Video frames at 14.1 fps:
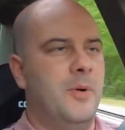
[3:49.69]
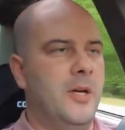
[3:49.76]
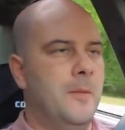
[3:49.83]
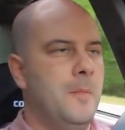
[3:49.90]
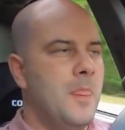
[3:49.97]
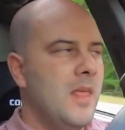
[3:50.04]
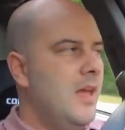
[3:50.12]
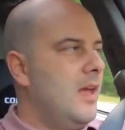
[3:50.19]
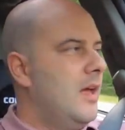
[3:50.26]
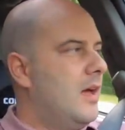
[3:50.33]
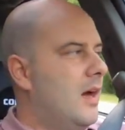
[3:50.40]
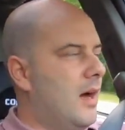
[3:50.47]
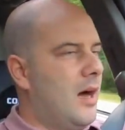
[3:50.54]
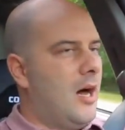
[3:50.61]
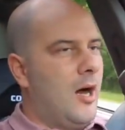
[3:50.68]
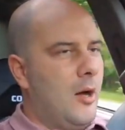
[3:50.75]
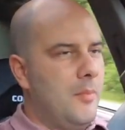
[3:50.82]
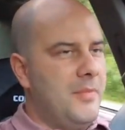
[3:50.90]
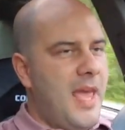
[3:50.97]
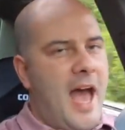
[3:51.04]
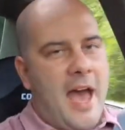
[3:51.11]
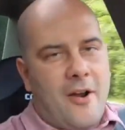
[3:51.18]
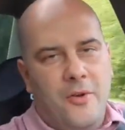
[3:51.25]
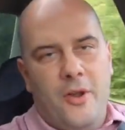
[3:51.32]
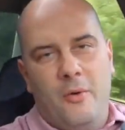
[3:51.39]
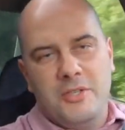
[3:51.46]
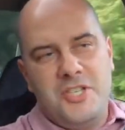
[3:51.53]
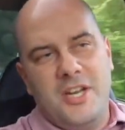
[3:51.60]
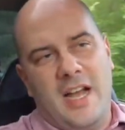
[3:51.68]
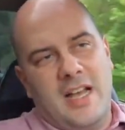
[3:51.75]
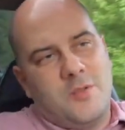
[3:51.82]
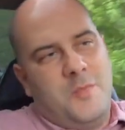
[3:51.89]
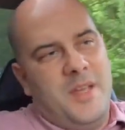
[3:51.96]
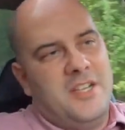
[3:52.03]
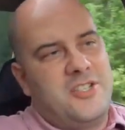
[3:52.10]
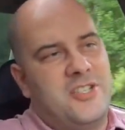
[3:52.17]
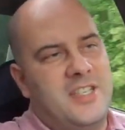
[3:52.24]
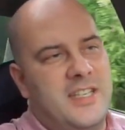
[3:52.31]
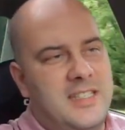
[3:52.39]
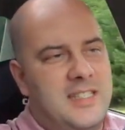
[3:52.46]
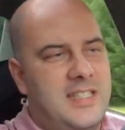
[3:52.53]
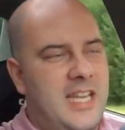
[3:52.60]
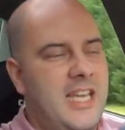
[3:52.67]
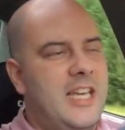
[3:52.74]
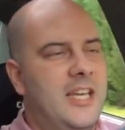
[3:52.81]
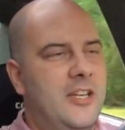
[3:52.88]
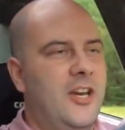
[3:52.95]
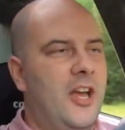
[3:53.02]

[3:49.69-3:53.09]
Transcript: But yeah, I don't know what you guys would be interested in seeing.